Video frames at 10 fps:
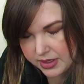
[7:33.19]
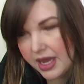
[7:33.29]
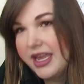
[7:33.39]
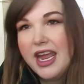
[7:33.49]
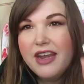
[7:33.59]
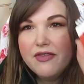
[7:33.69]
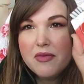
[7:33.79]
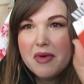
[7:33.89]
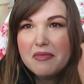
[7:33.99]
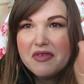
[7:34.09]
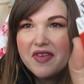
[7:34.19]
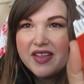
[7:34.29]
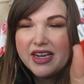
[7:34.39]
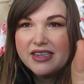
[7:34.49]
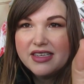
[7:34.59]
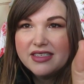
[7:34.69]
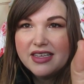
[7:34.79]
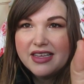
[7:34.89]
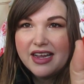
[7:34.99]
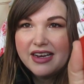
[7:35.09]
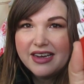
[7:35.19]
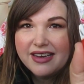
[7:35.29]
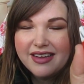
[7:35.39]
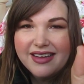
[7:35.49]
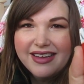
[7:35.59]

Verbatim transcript: I can't even remember if I liked this. I think I did.